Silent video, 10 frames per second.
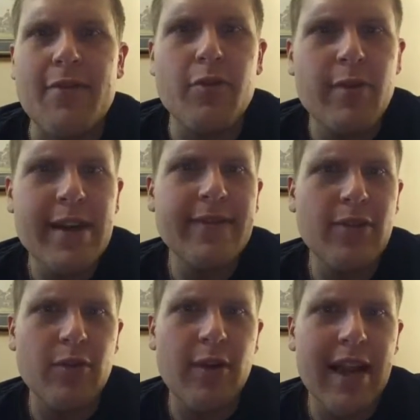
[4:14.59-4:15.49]
3 different
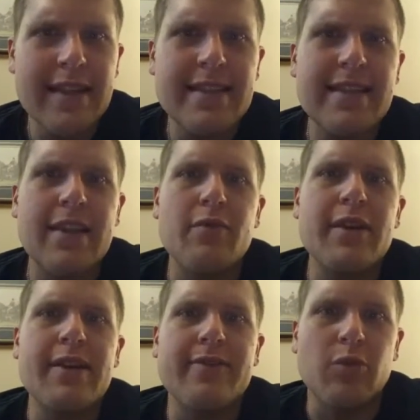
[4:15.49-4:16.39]
reds and 3
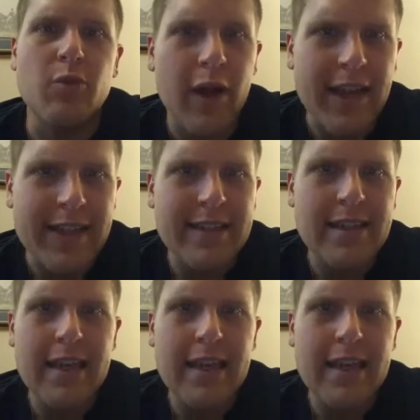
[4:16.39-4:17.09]
different whites.